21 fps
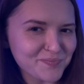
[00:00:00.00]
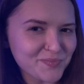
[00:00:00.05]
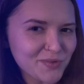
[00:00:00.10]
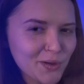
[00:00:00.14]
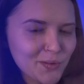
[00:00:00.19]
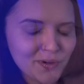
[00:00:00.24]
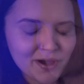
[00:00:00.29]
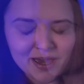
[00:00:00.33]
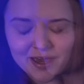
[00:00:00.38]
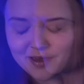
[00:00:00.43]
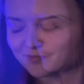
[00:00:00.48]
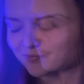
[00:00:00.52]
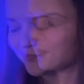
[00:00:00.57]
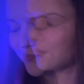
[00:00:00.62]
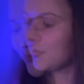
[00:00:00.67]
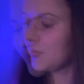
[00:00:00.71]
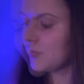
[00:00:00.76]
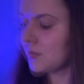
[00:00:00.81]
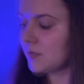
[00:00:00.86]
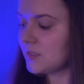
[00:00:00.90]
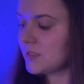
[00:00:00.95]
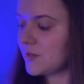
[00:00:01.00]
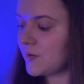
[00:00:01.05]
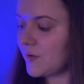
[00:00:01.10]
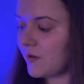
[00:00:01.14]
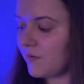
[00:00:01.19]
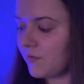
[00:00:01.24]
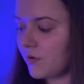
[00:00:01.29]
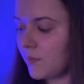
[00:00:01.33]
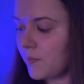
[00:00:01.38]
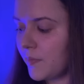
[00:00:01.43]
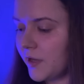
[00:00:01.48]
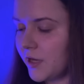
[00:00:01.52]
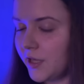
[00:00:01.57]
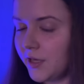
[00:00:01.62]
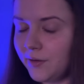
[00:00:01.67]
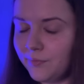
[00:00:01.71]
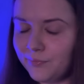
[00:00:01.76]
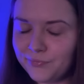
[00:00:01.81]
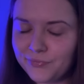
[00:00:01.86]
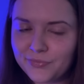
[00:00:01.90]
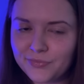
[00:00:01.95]
Okay, so everybody,
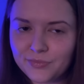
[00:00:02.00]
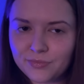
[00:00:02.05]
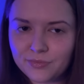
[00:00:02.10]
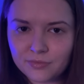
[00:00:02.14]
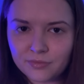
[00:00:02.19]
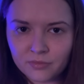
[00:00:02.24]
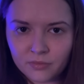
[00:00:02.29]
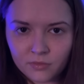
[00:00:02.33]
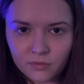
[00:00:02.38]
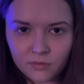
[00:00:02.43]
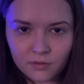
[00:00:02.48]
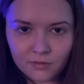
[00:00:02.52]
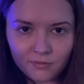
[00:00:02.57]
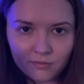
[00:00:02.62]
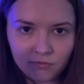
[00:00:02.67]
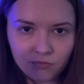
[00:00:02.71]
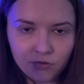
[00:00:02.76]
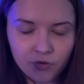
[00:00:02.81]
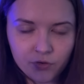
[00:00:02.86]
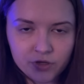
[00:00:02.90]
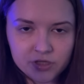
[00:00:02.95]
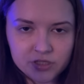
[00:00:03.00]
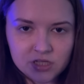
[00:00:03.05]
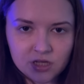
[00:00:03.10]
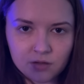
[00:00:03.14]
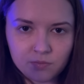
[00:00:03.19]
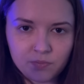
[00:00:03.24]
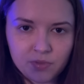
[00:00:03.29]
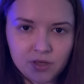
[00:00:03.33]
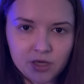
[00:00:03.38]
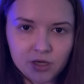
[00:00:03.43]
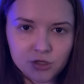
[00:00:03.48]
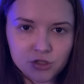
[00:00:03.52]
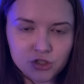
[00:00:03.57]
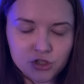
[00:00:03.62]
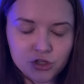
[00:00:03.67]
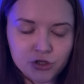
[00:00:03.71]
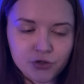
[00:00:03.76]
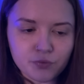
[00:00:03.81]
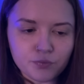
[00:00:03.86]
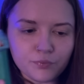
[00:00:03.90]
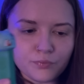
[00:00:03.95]
focus on Pikachu.